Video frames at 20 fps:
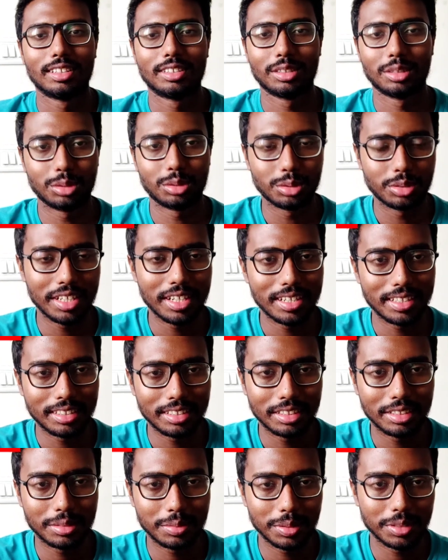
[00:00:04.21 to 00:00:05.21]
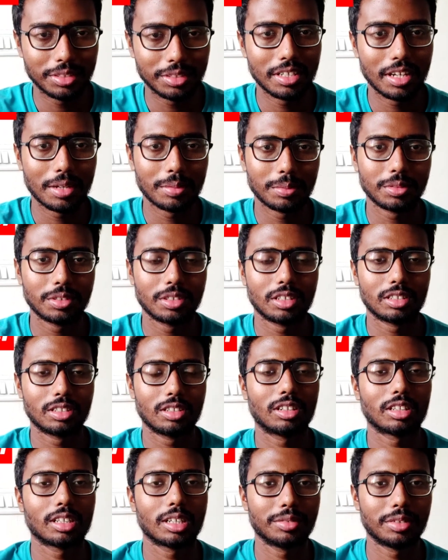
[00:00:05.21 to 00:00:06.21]
So today in this video I am going to
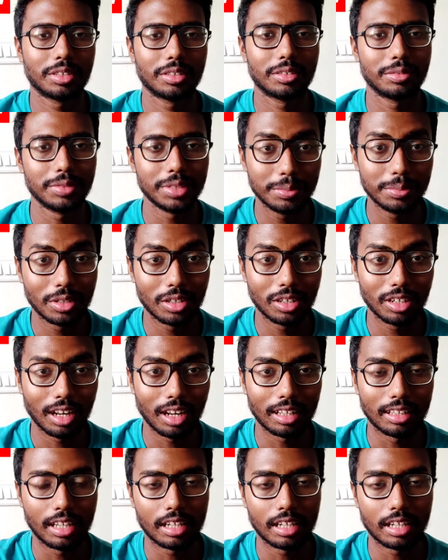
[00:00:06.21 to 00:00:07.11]
talk about V model,